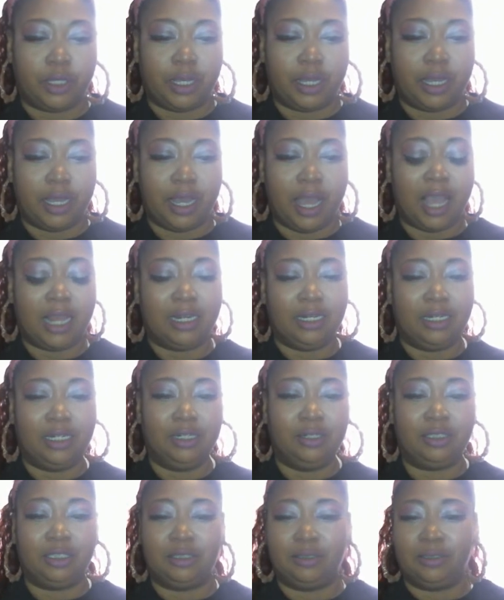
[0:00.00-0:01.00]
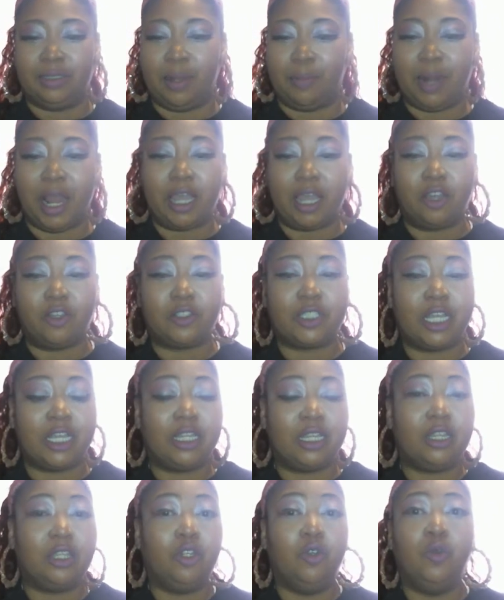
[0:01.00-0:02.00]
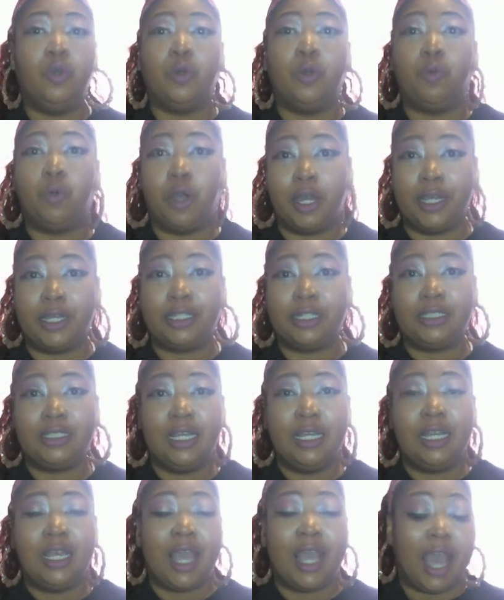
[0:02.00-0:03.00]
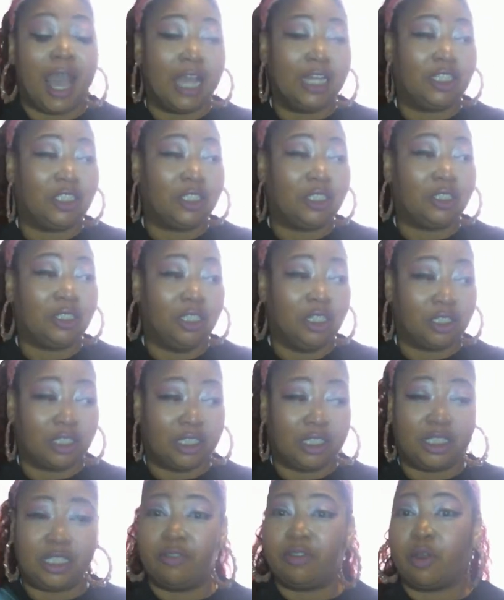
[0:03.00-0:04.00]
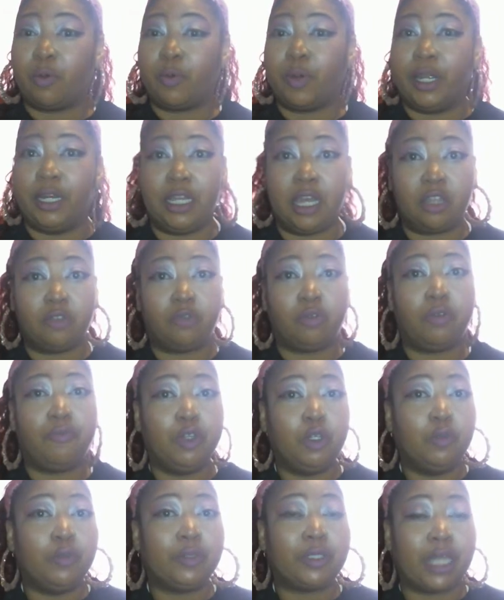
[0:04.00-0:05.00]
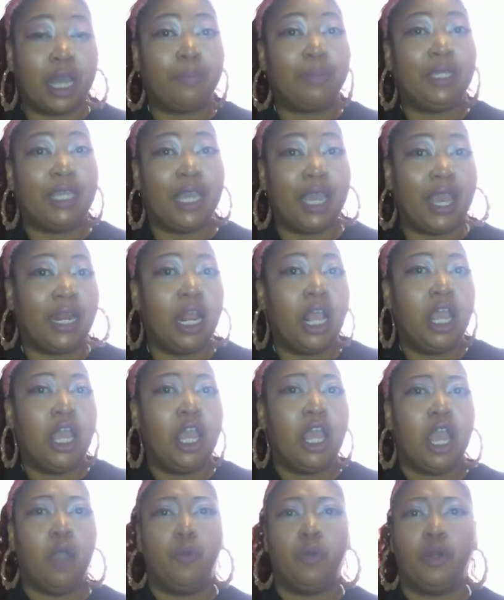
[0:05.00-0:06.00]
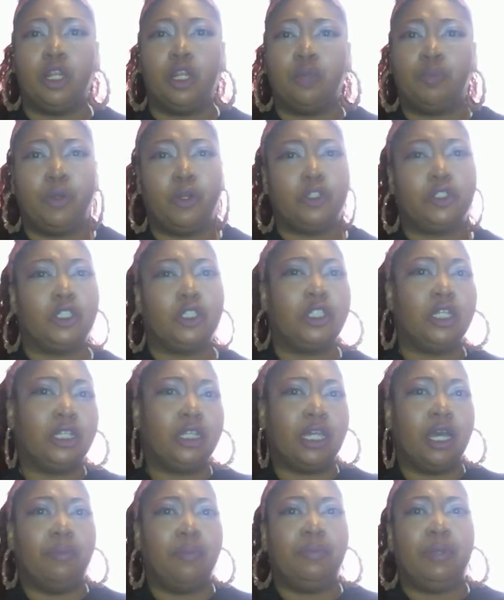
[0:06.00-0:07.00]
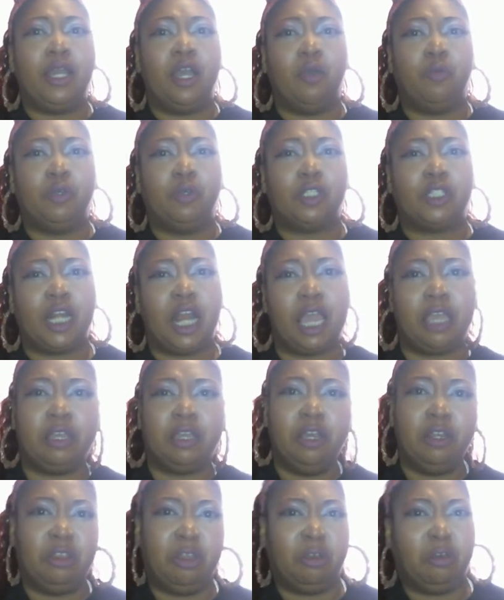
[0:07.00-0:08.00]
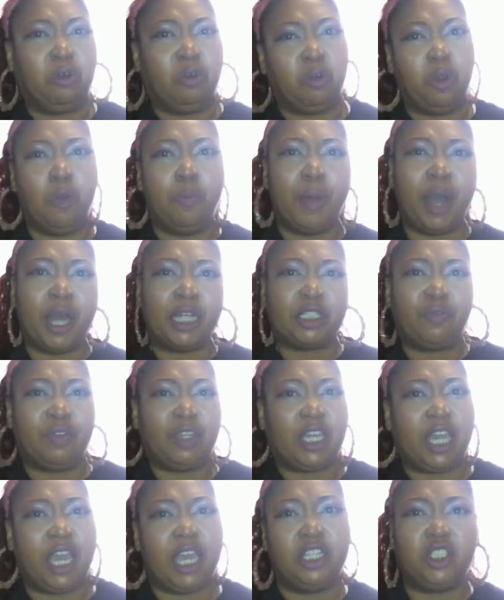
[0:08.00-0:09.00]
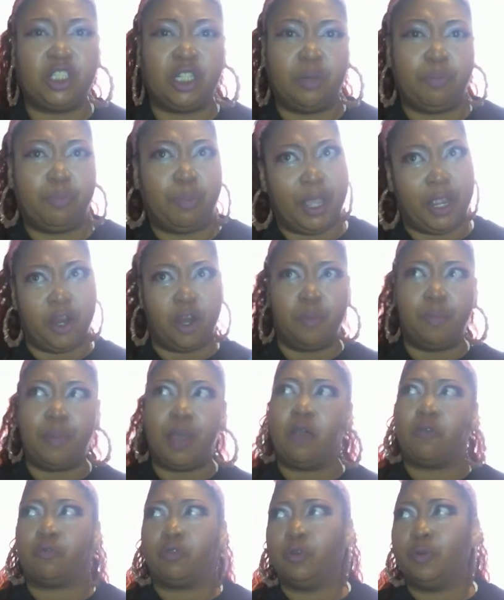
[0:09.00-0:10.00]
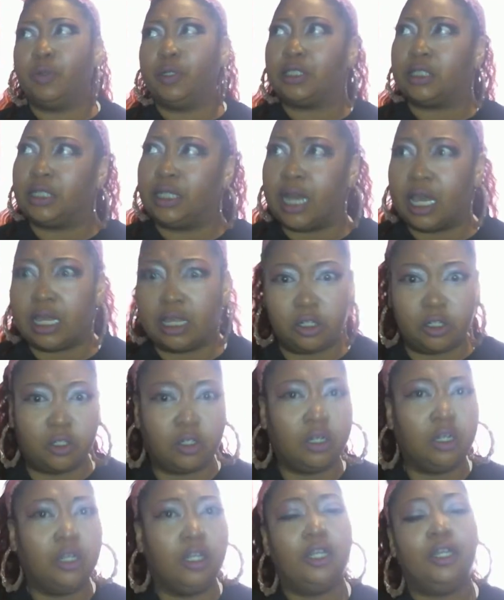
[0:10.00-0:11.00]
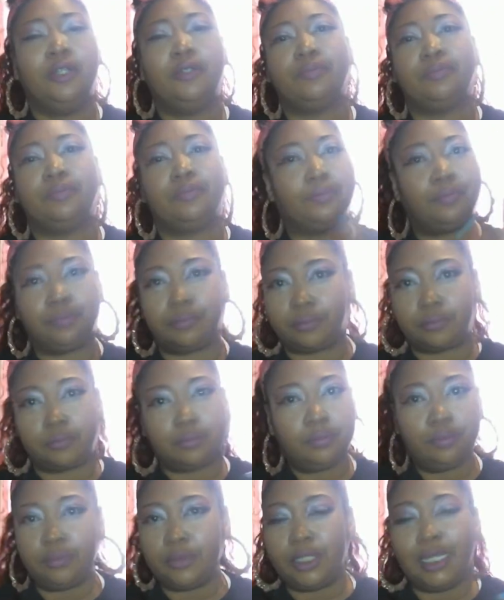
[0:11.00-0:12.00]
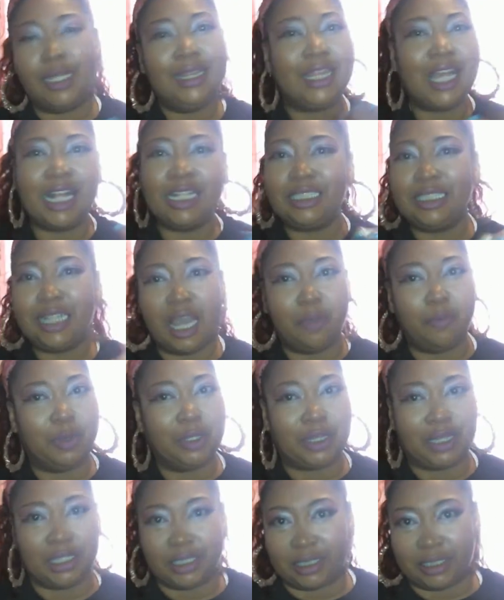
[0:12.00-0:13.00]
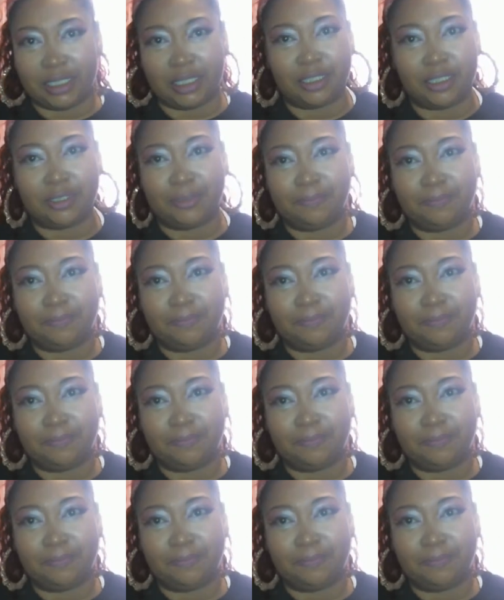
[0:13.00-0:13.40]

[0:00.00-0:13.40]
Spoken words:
I'm not going to say who it was. I just looked to see if there were any other reviews up yet. And one of the person, the thumbnail was like, the girl bossification, Paramount ruins another. That's not what this is.